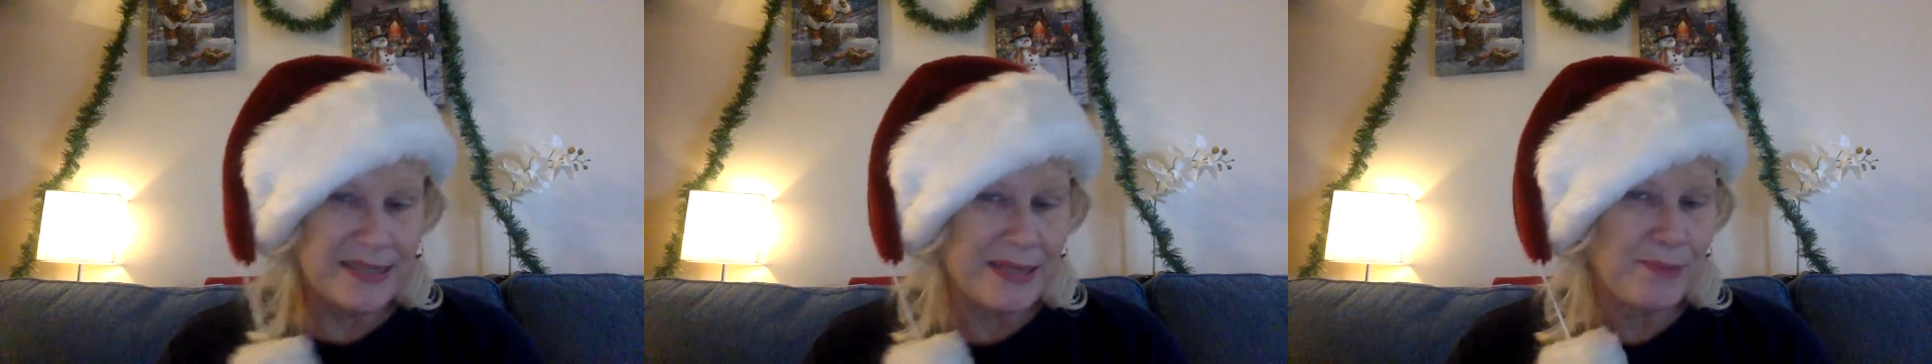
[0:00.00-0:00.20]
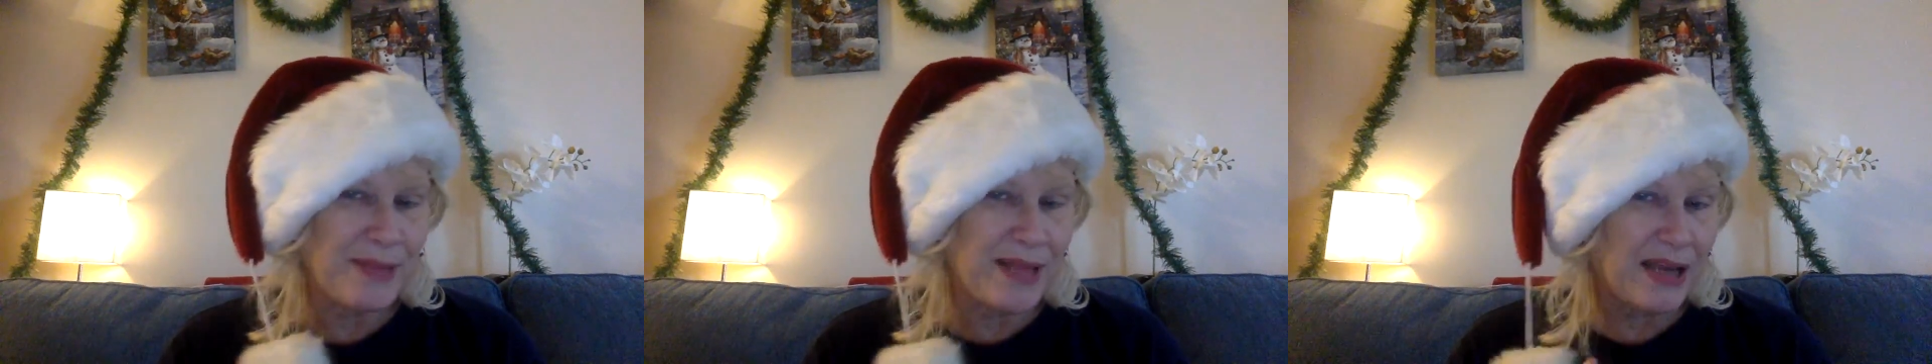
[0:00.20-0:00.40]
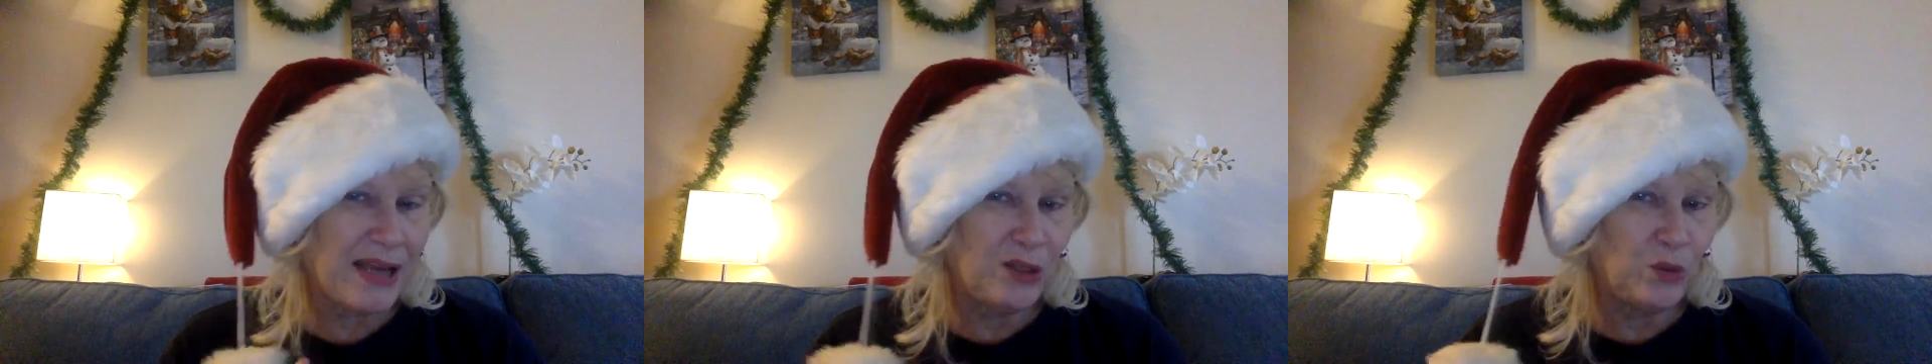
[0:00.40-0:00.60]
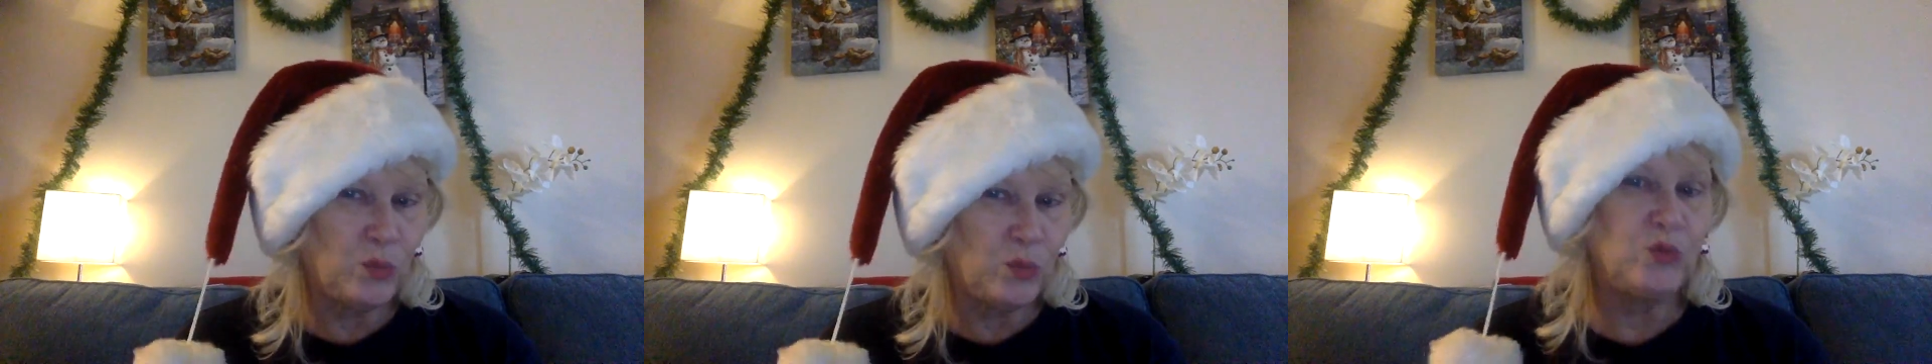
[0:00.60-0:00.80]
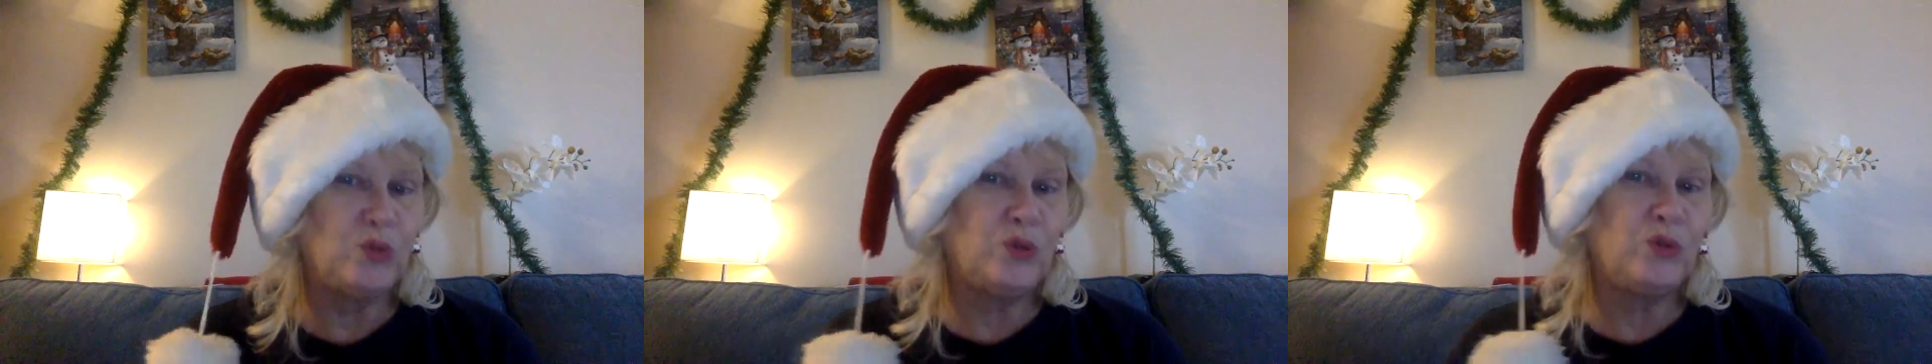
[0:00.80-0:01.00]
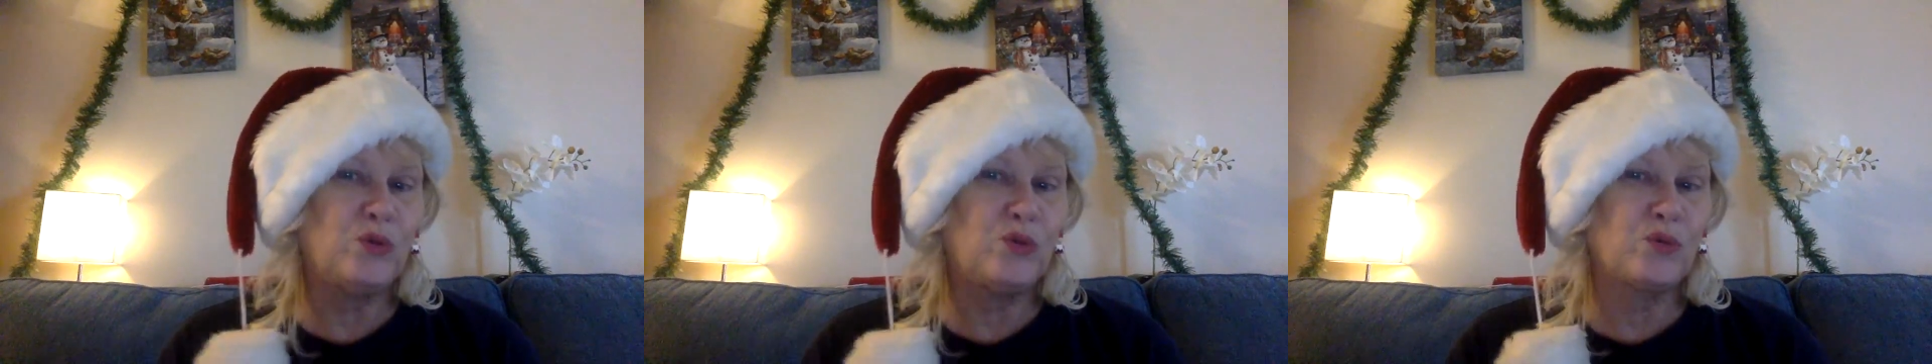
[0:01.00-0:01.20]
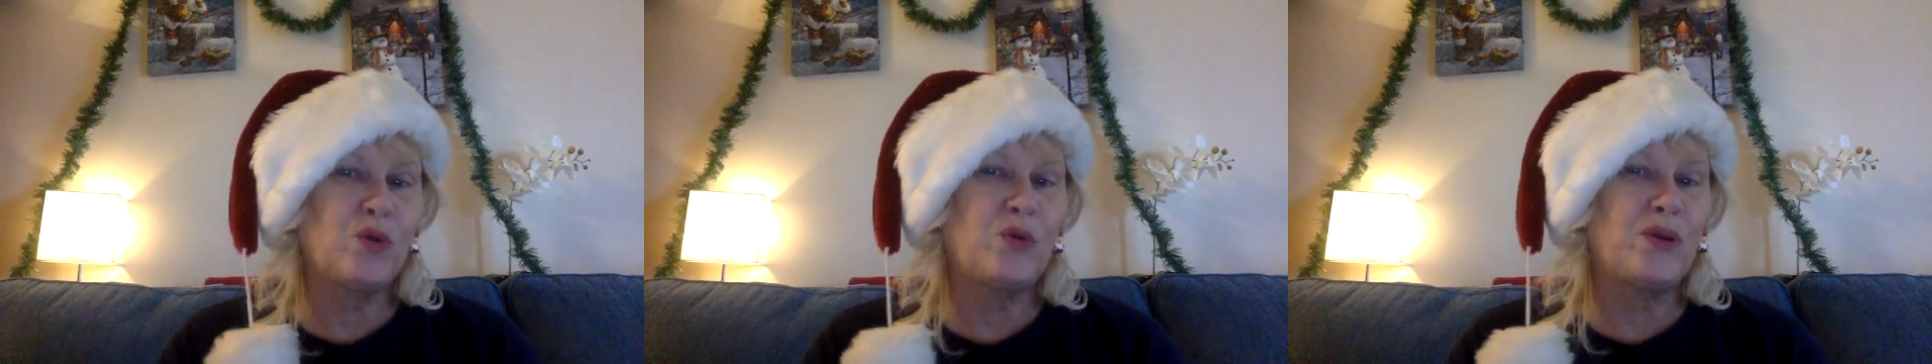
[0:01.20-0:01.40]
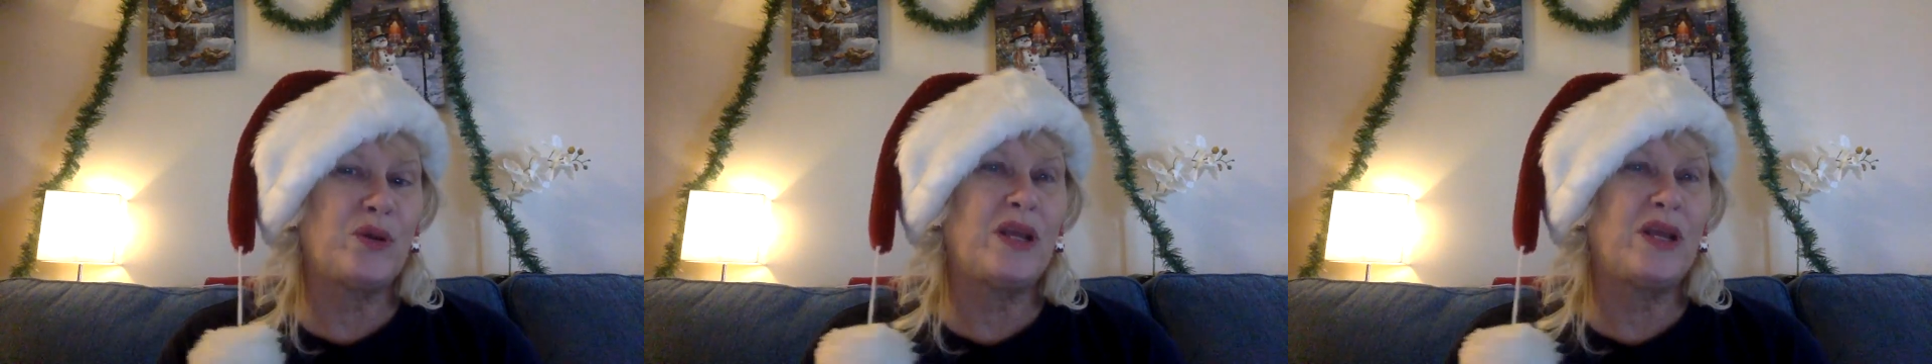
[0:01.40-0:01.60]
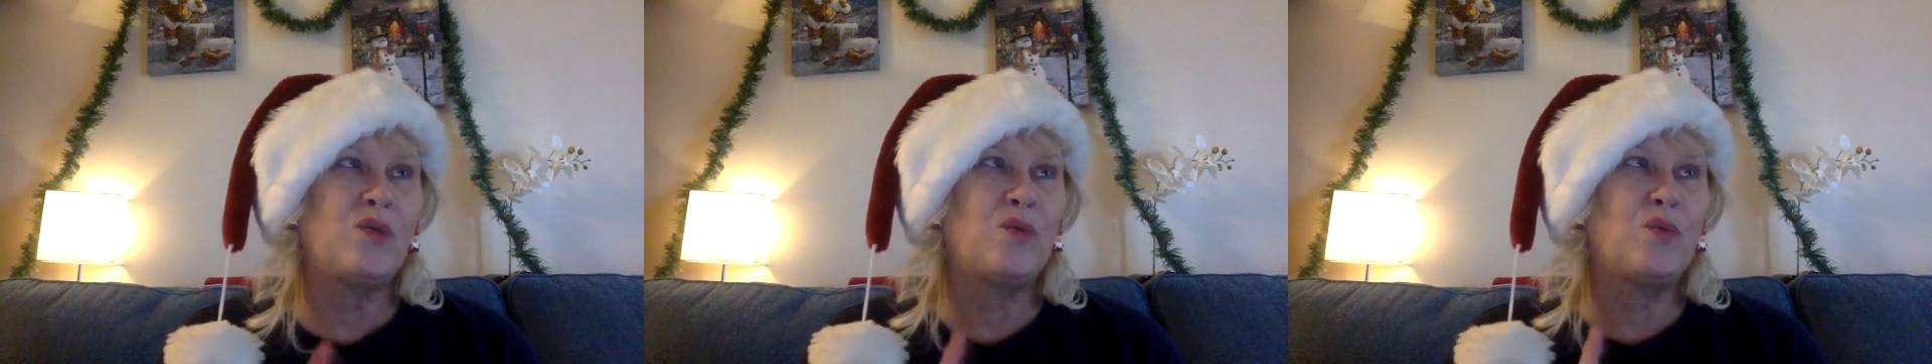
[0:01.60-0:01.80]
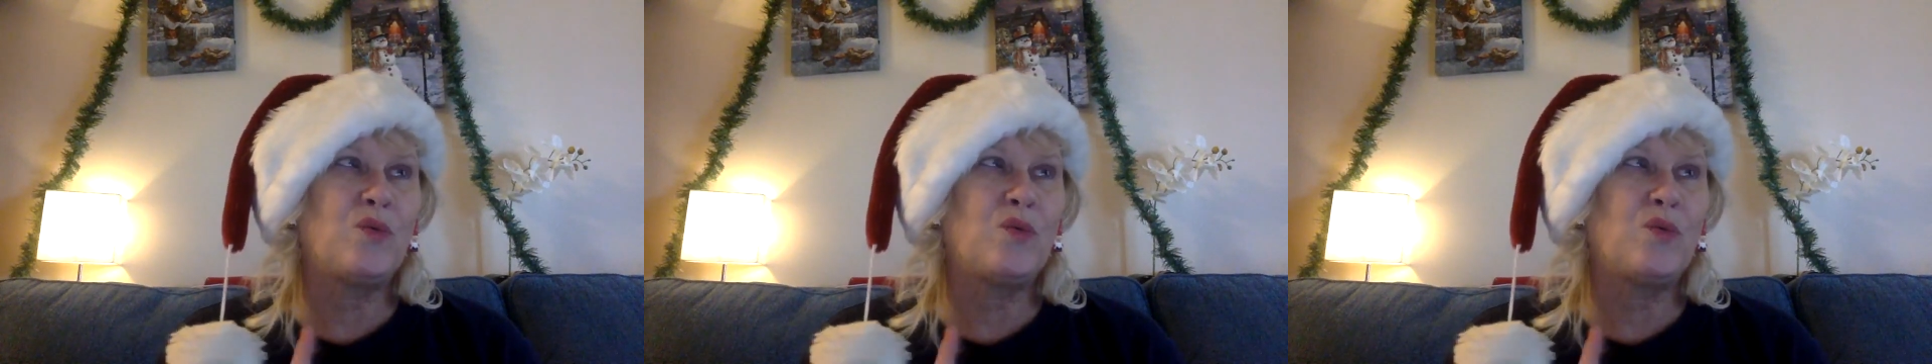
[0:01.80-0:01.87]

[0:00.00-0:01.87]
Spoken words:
of that little woo thrown in